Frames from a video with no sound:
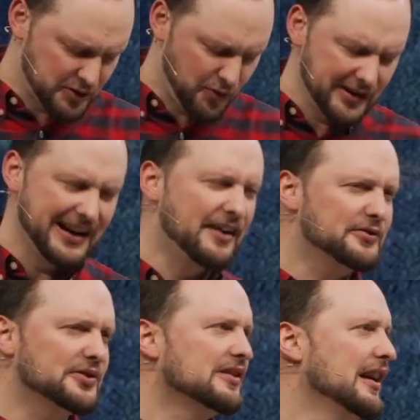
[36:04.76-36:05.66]
20
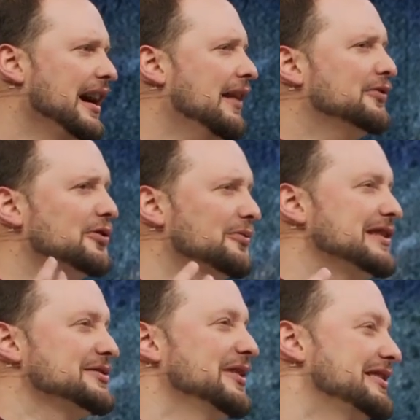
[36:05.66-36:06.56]
after, after the
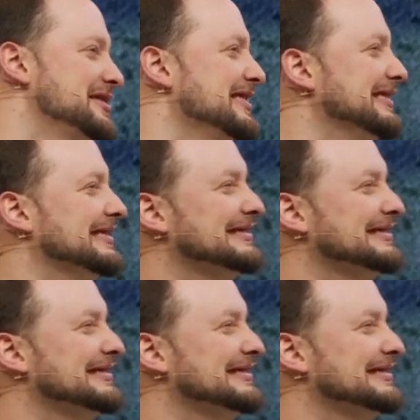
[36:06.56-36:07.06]
resurrection.